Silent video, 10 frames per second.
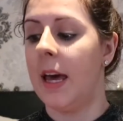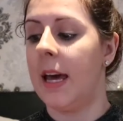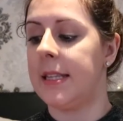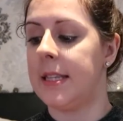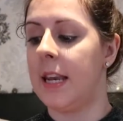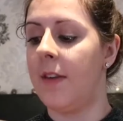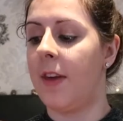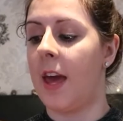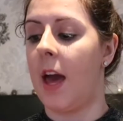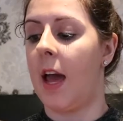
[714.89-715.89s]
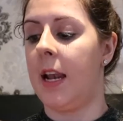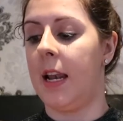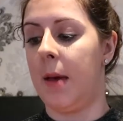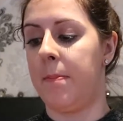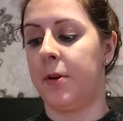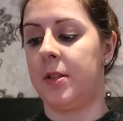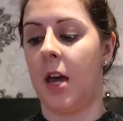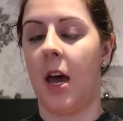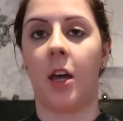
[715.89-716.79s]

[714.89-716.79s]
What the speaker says: It's the Nivea Lip Butter